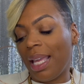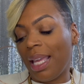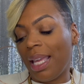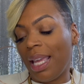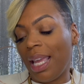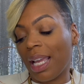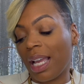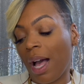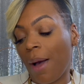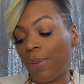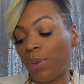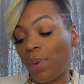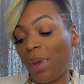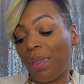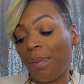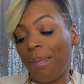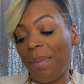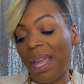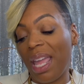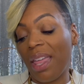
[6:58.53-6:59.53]
it comes
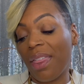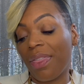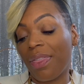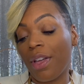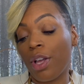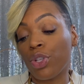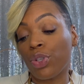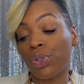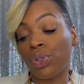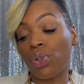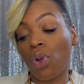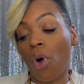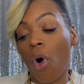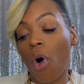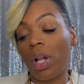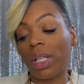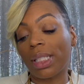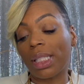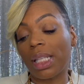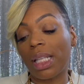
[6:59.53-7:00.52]
with myth,
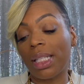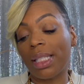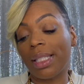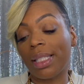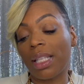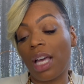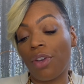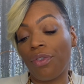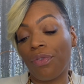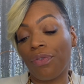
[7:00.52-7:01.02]
salt, sun